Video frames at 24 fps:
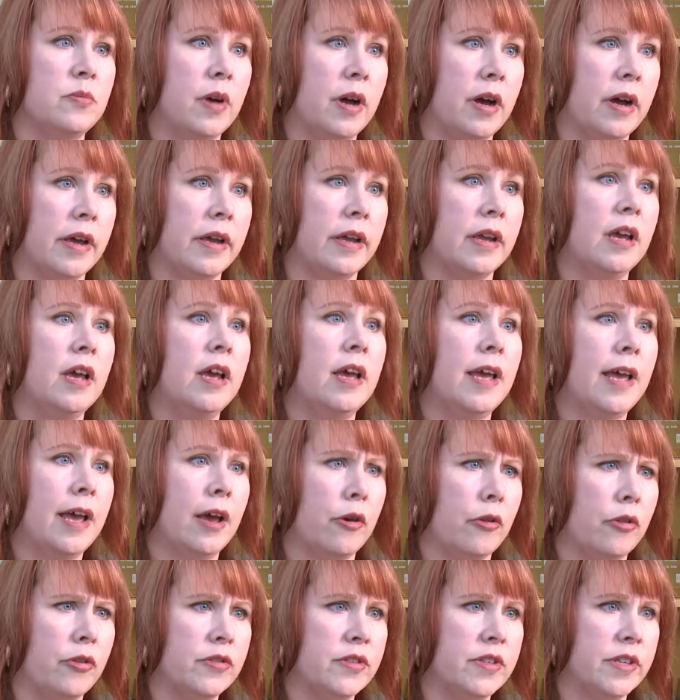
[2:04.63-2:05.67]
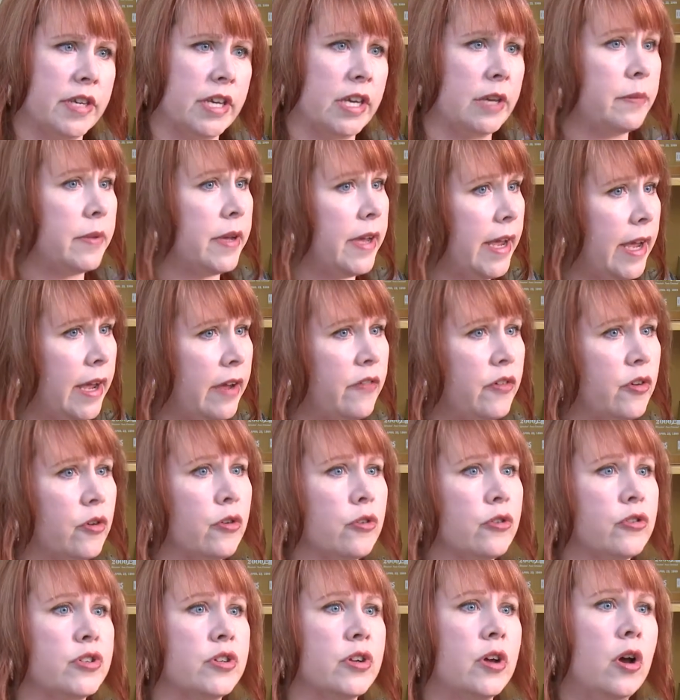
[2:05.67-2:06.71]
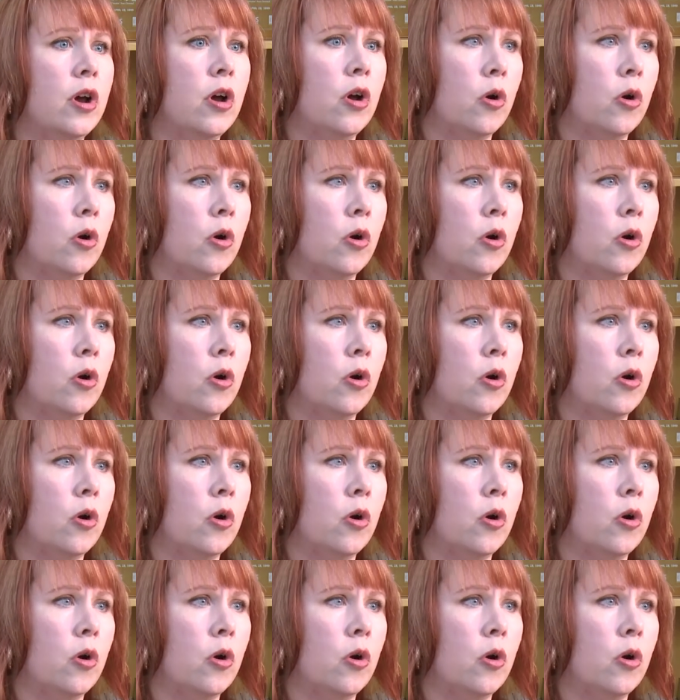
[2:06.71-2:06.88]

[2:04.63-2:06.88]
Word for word: by health-seeking behaviors